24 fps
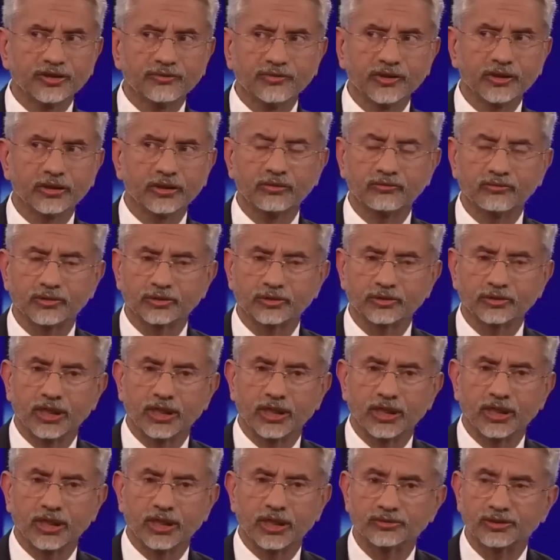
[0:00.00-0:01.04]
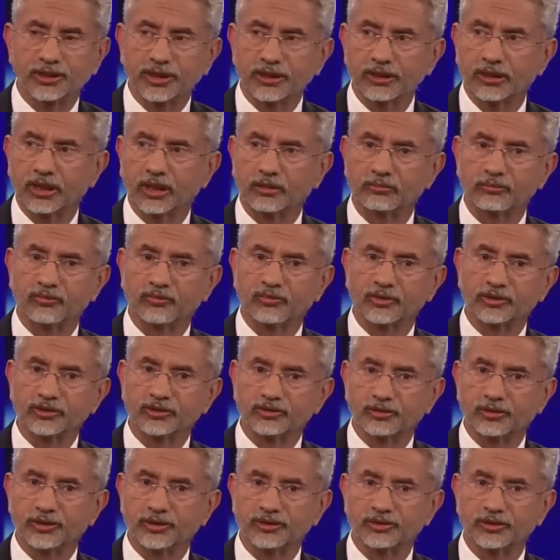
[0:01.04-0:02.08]
difficult for China to say that for
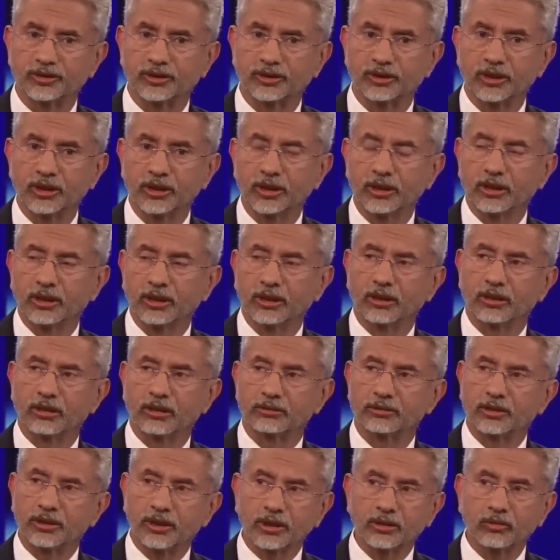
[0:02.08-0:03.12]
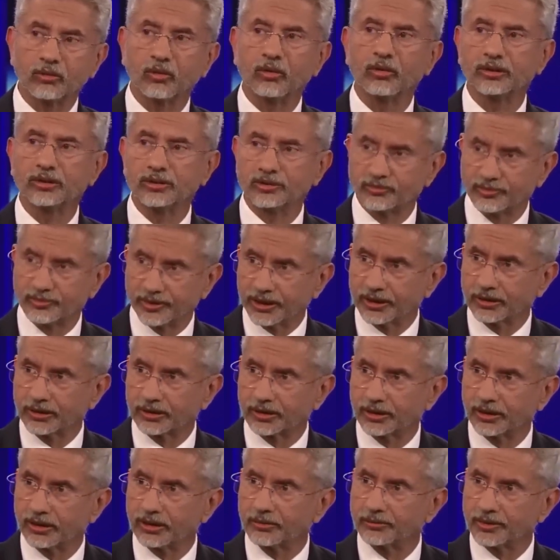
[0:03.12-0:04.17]
this reason. The record is very
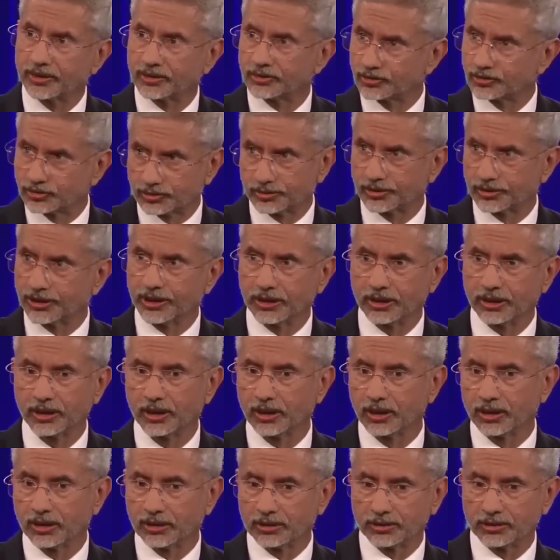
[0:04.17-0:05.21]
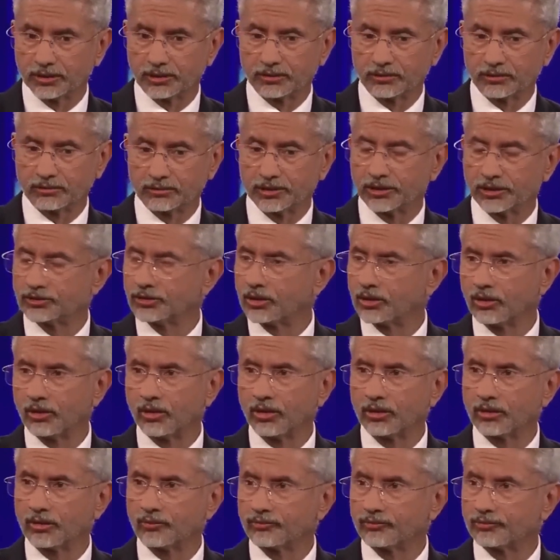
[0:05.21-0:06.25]
clear because today, there's a
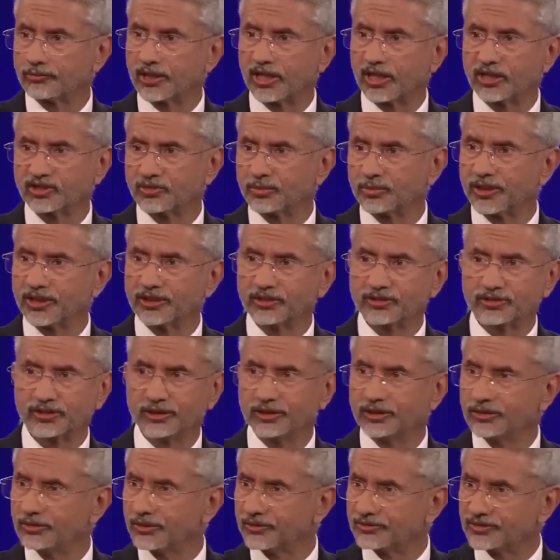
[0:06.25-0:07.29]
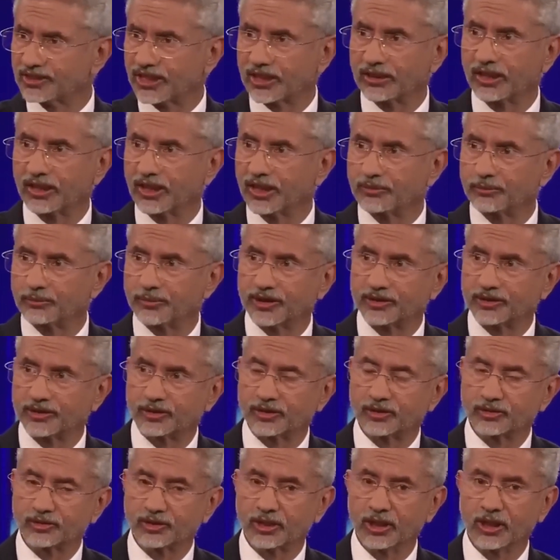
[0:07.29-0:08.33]
lot of transparency. You have satellite
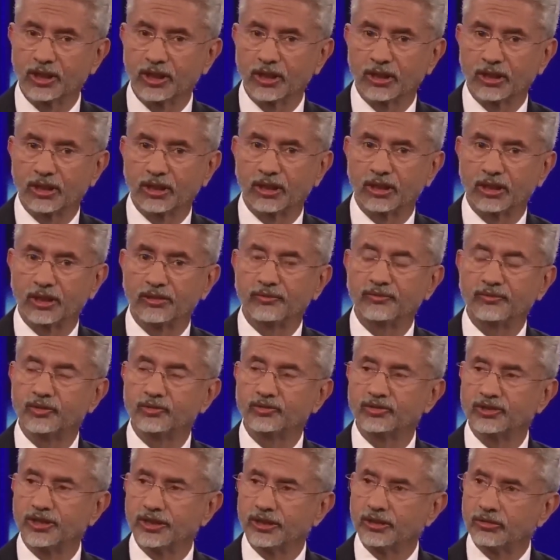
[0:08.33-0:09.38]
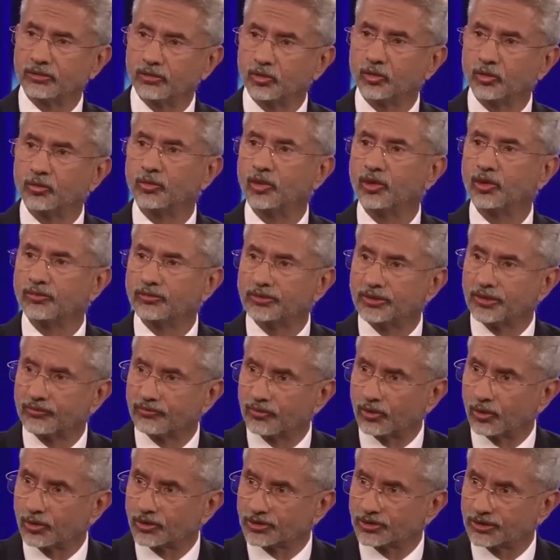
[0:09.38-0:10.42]
pictures. If you see who moved the
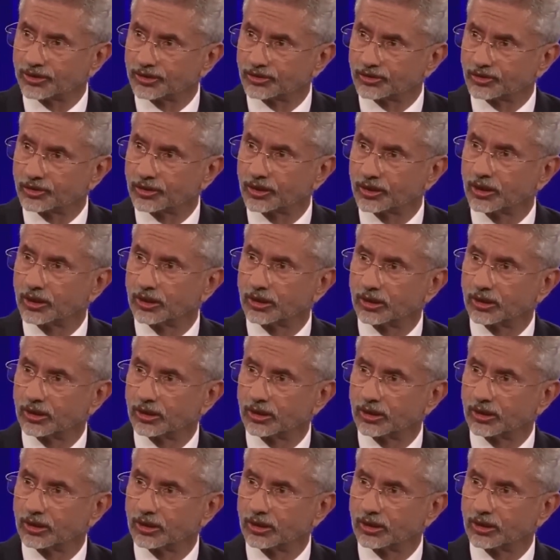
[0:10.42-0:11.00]
forces